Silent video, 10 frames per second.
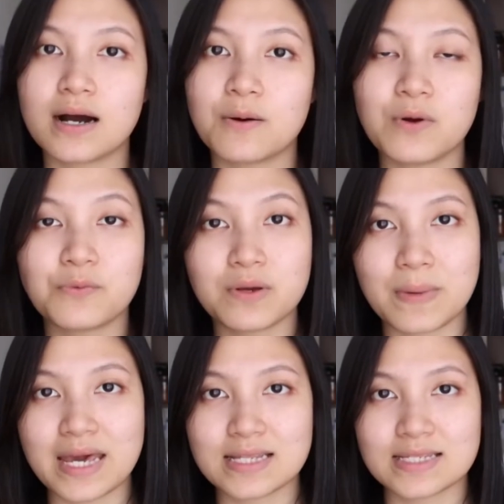when we
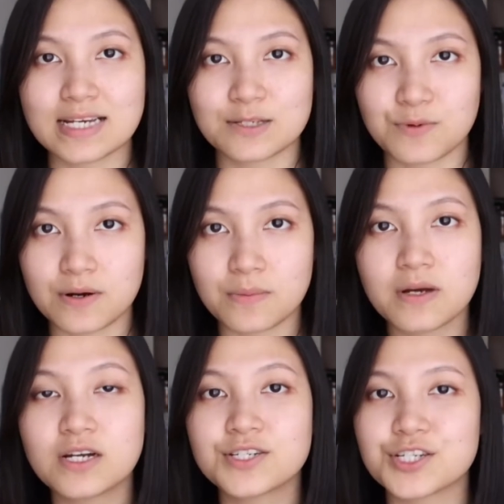paint as well.
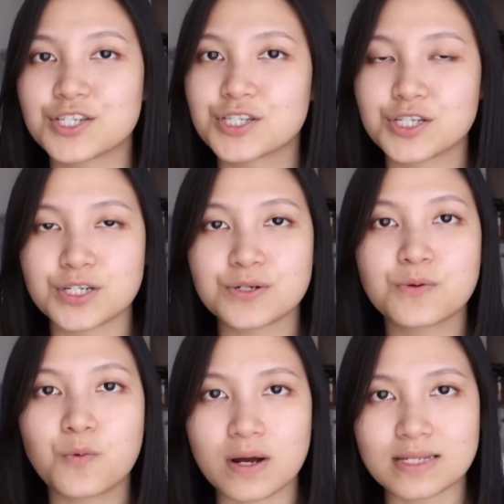Just choose
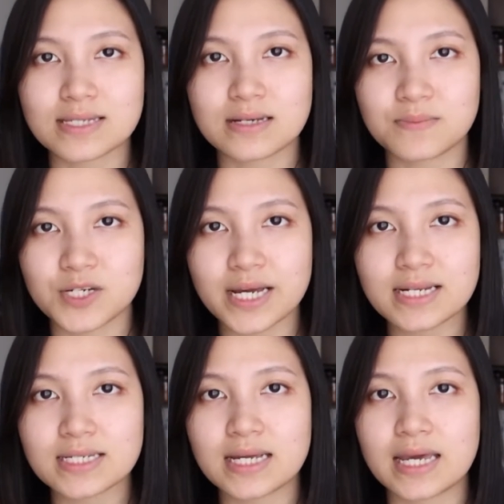one subject